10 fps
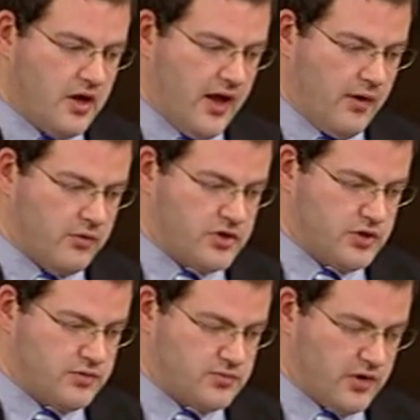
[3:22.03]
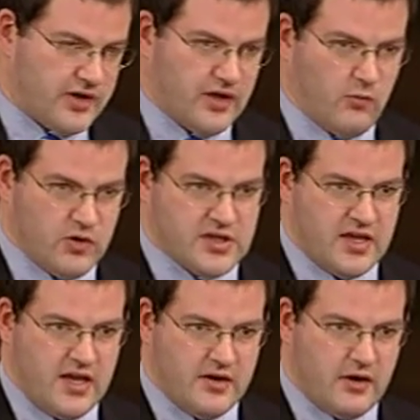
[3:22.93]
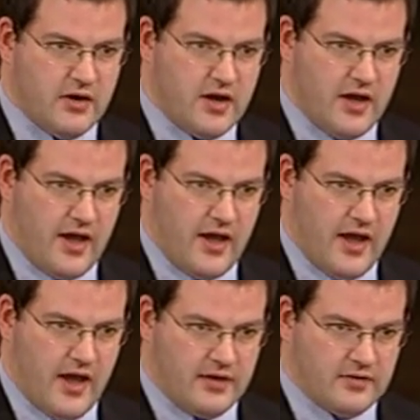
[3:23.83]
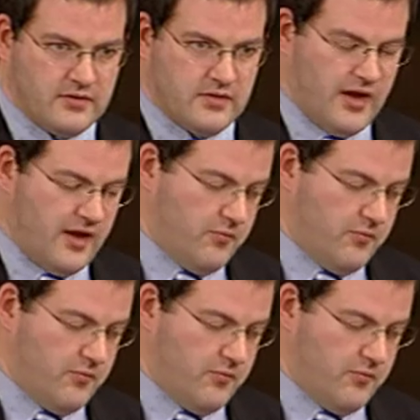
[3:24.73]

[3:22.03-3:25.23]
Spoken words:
when she was working, was a carer, and